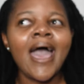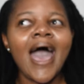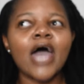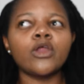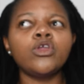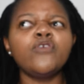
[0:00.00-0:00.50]

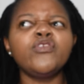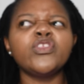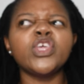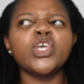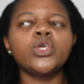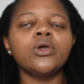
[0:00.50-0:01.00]
I don't know if you
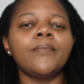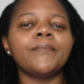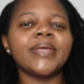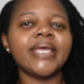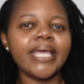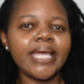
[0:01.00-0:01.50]
think you're
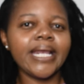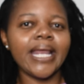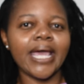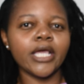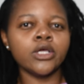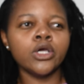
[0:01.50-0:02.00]

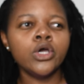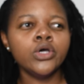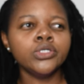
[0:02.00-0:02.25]
appealing